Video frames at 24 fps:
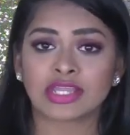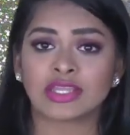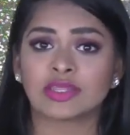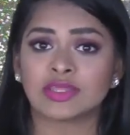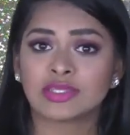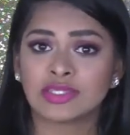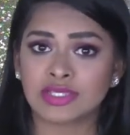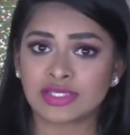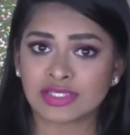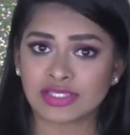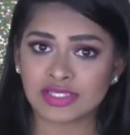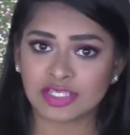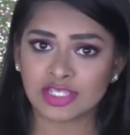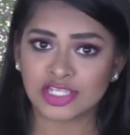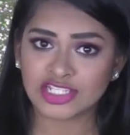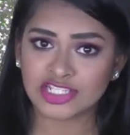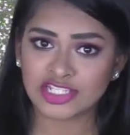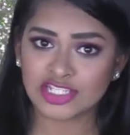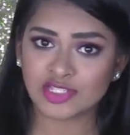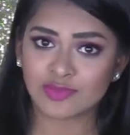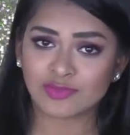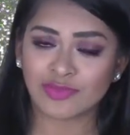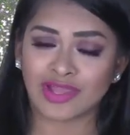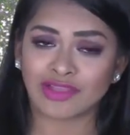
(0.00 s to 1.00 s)
this
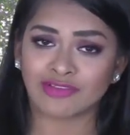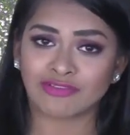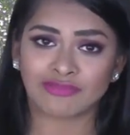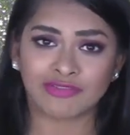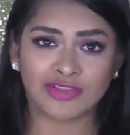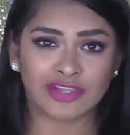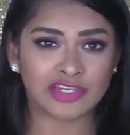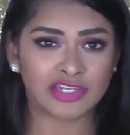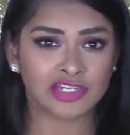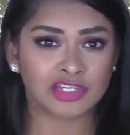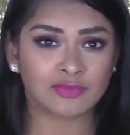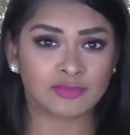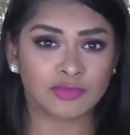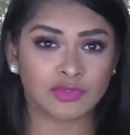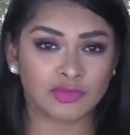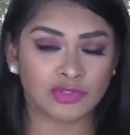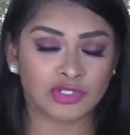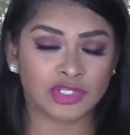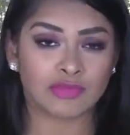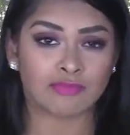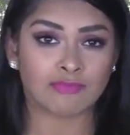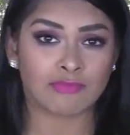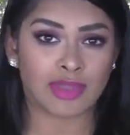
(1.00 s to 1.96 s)
is my Fenty Beauty